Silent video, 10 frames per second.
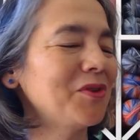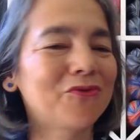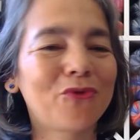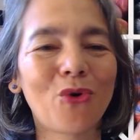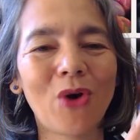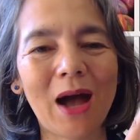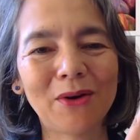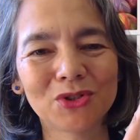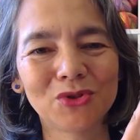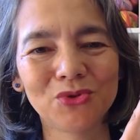for
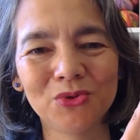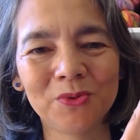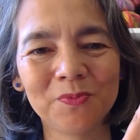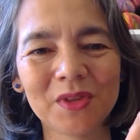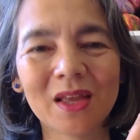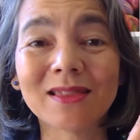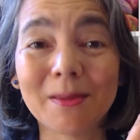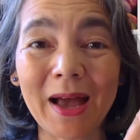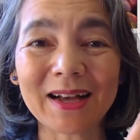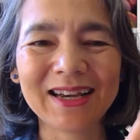how to do the
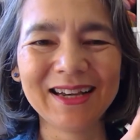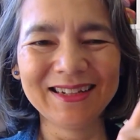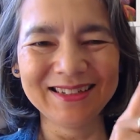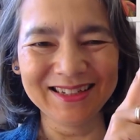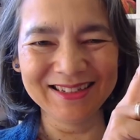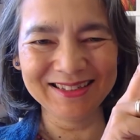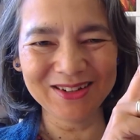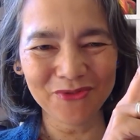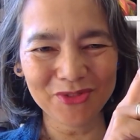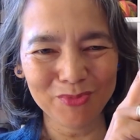back
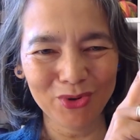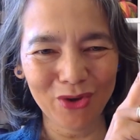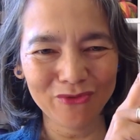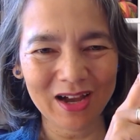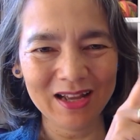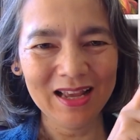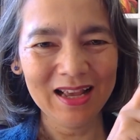of the pullover.